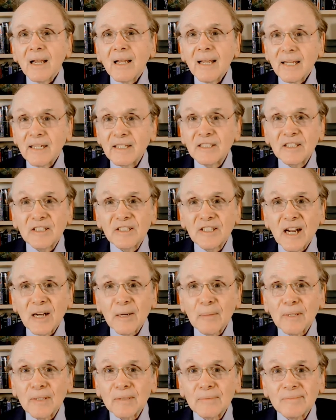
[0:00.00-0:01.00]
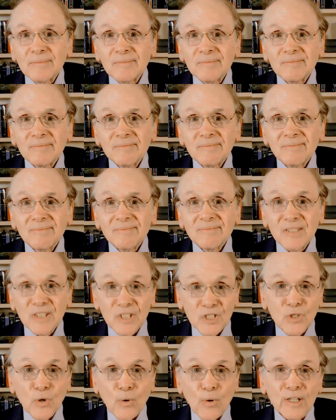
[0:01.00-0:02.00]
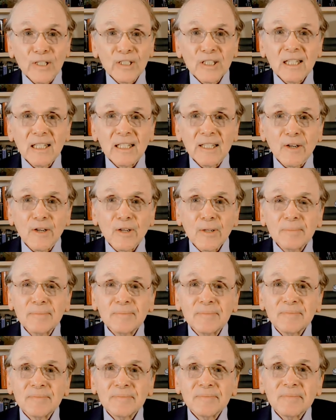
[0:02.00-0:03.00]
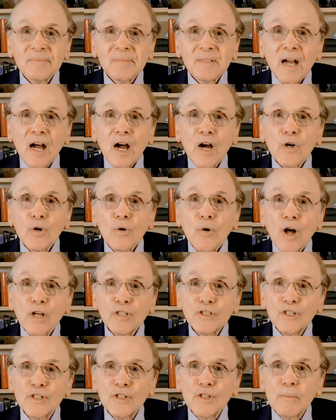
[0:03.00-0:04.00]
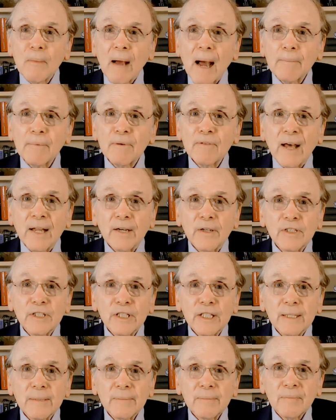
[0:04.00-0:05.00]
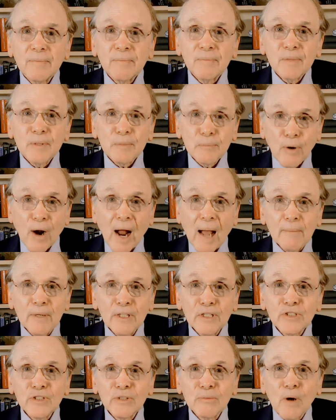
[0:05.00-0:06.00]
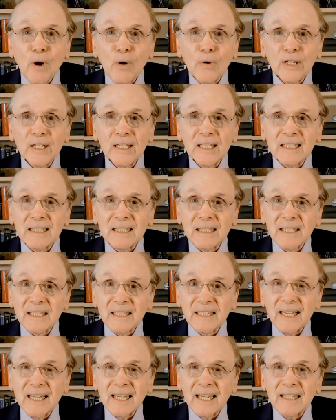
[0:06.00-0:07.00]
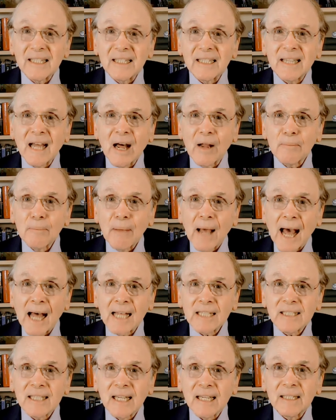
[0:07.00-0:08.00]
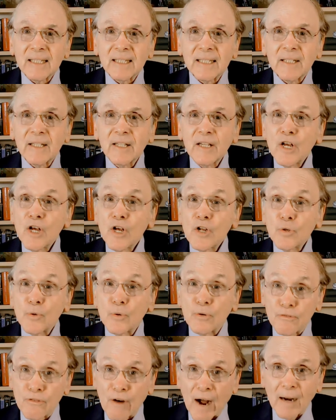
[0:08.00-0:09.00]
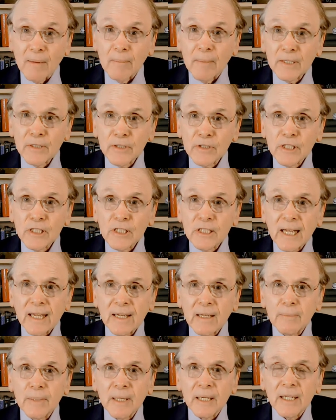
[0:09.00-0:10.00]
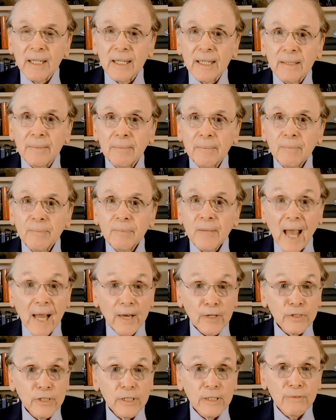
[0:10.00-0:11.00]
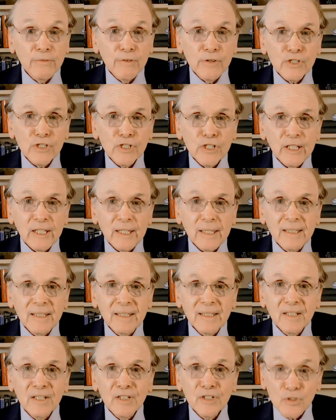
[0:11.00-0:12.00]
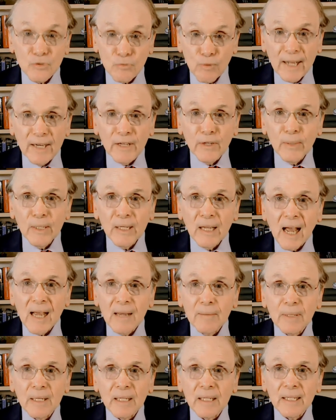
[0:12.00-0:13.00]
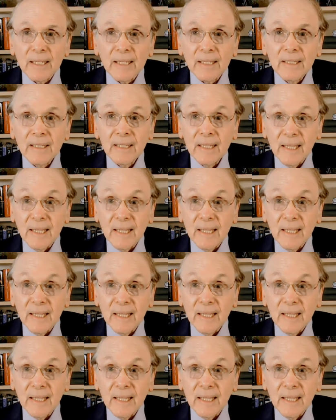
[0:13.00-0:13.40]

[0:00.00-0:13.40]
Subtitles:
Ladies and gentlemen, the story is clear. Across the new map of energy, Prime Minister Modi is leading India down paths that lead to environmental sustainability, energy diversity, greater reliability,